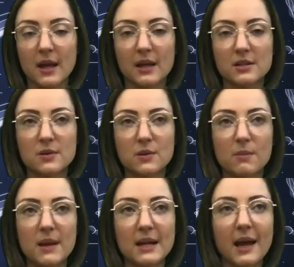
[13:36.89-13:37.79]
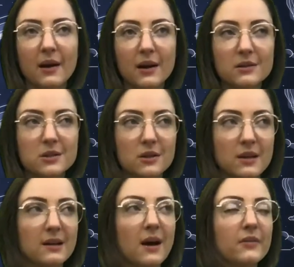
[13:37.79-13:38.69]
And so the main character in
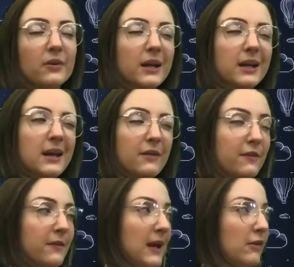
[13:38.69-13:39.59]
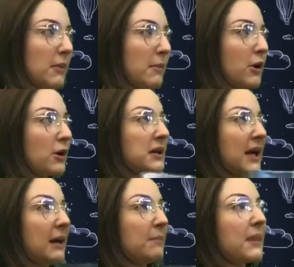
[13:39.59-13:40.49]
that novel, and I can't remember her
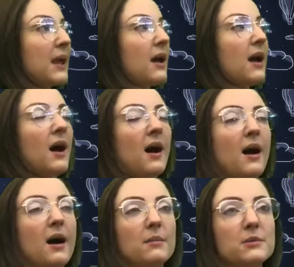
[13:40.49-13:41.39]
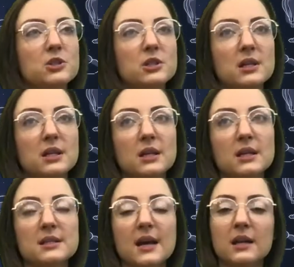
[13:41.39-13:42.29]
name, she
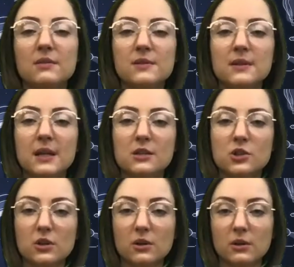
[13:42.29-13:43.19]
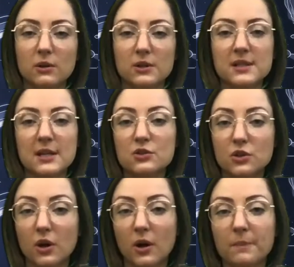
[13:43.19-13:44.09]
is kind of integral or
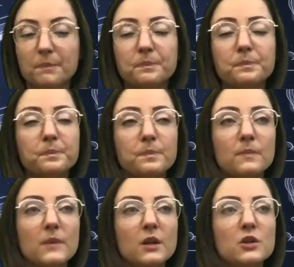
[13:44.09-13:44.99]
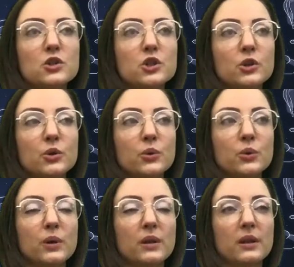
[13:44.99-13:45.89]
central
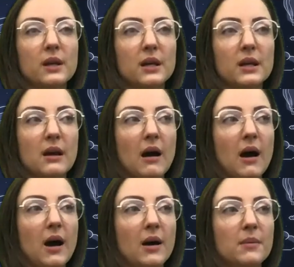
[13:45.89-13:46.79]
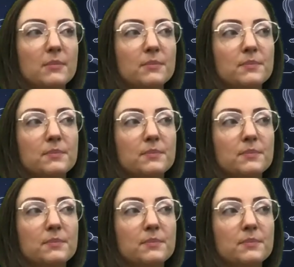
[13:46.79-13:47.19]
to the, I